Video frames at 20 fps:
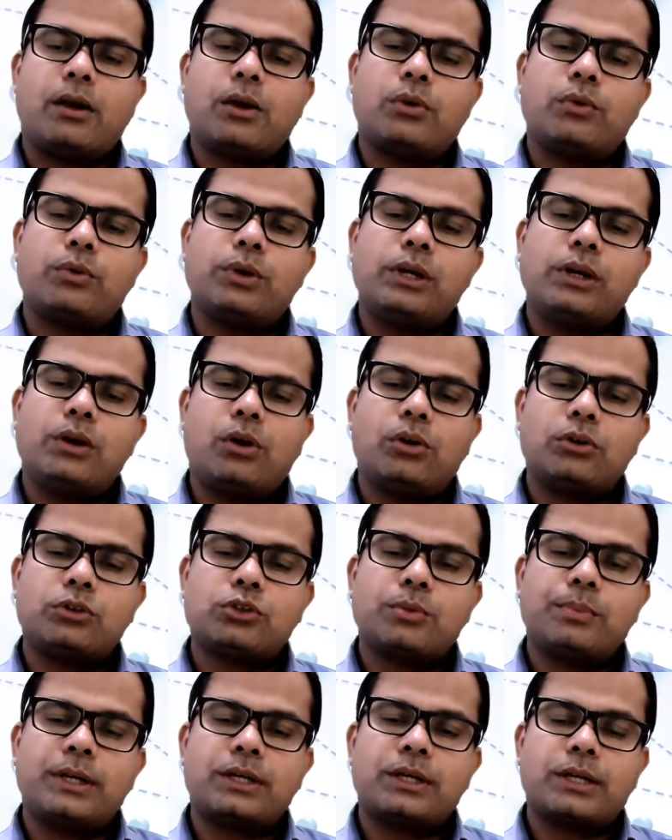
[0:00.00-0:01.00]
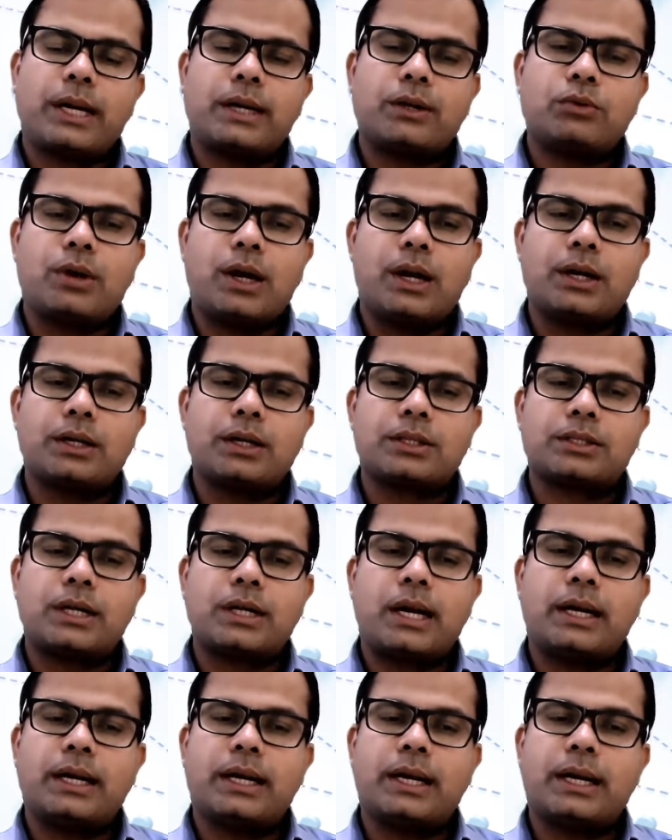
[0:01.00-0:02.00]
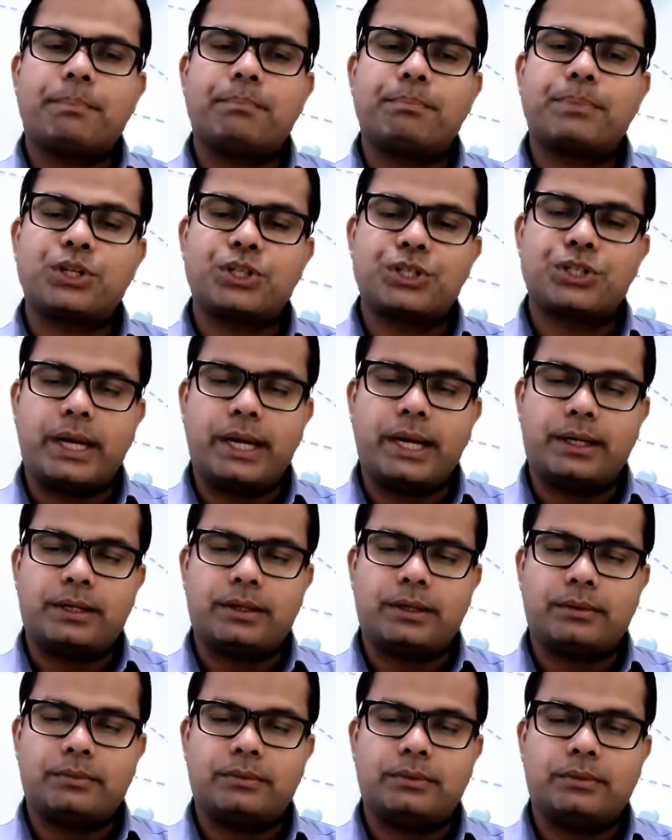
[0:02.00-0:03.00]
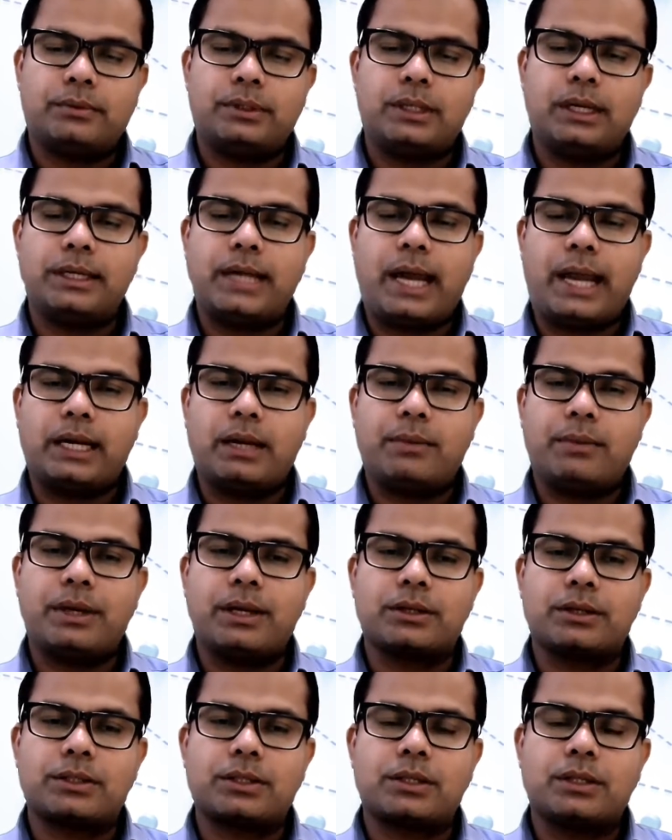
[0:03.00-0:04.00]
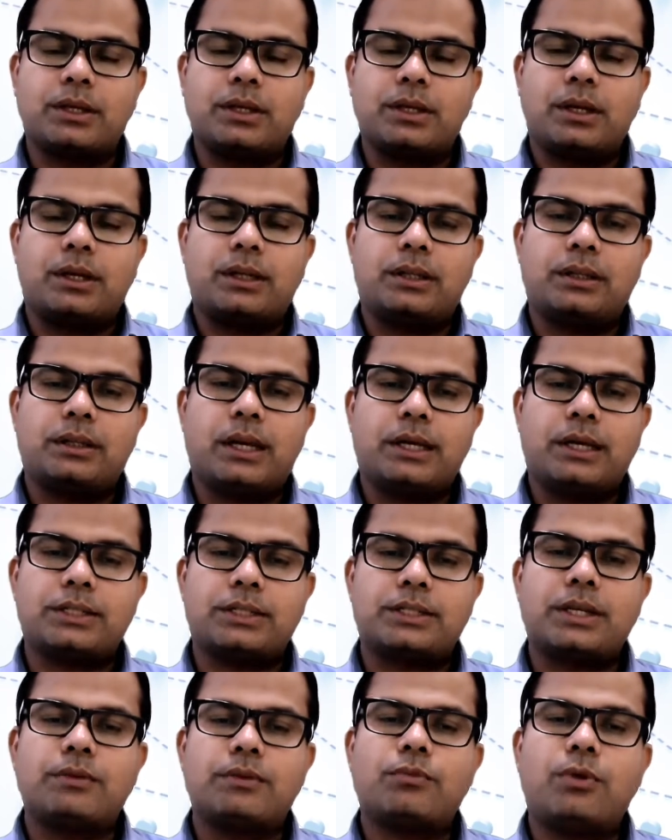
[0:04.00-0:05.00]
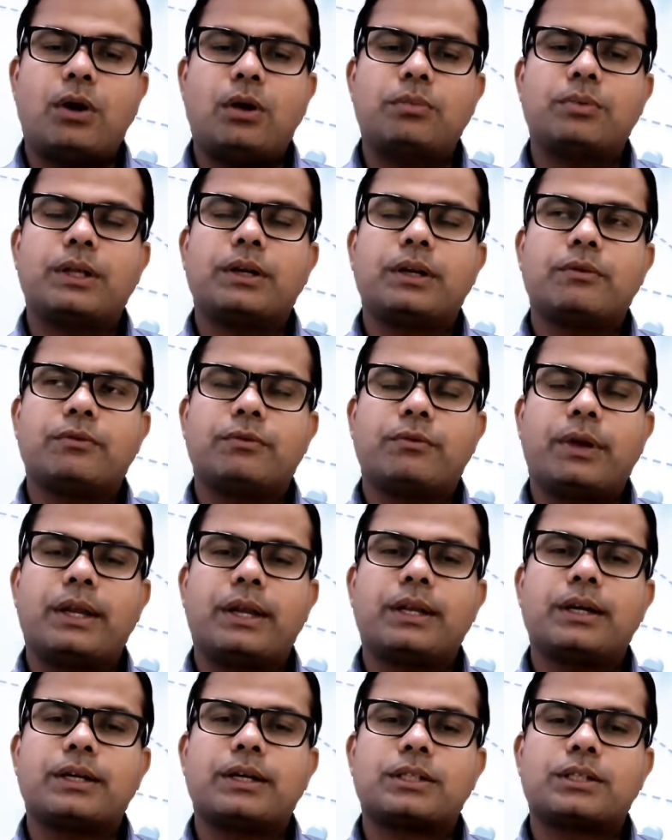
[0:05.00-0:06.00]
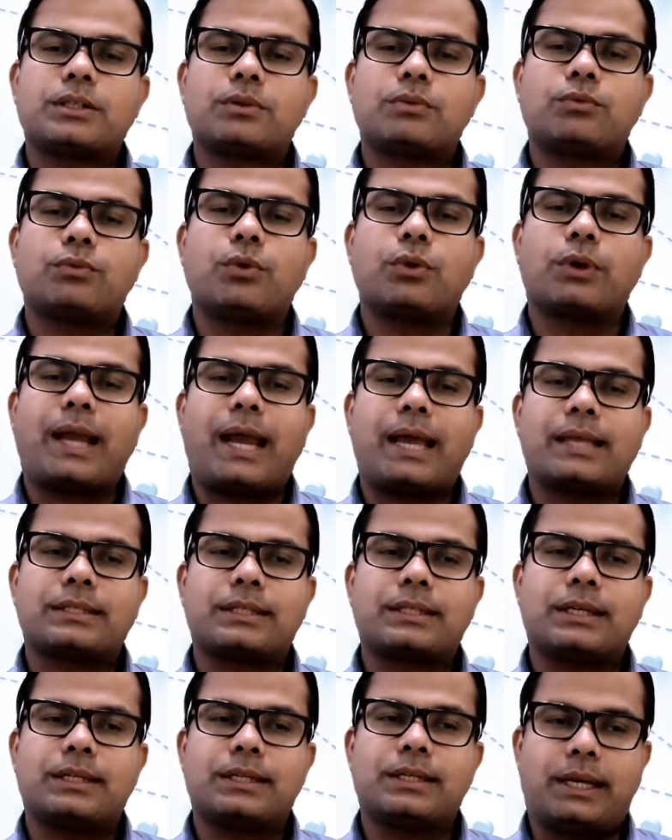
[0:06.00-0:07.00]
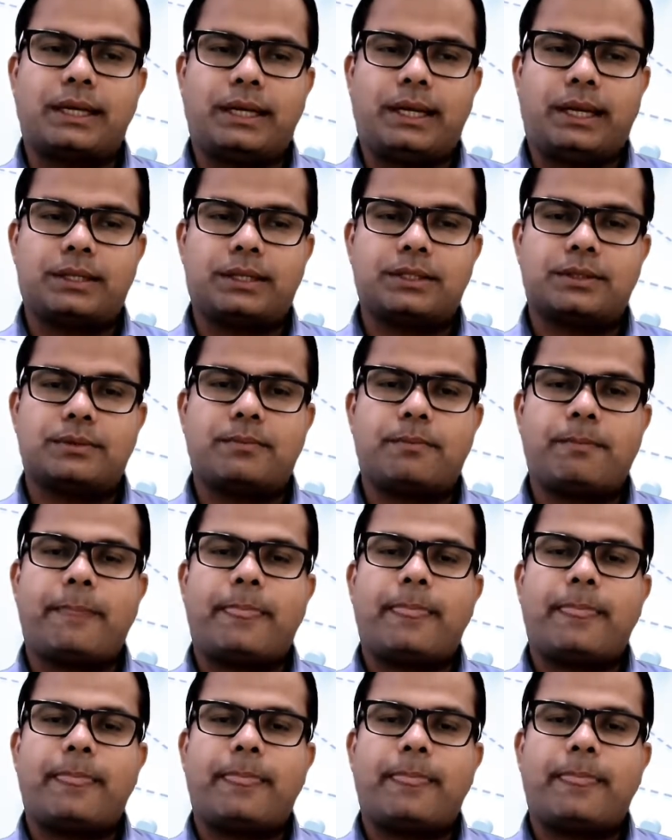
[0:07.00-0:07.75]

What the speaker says: We'll also be trying to understand and appreciate the dynamics that is involved in various forecasting techniques.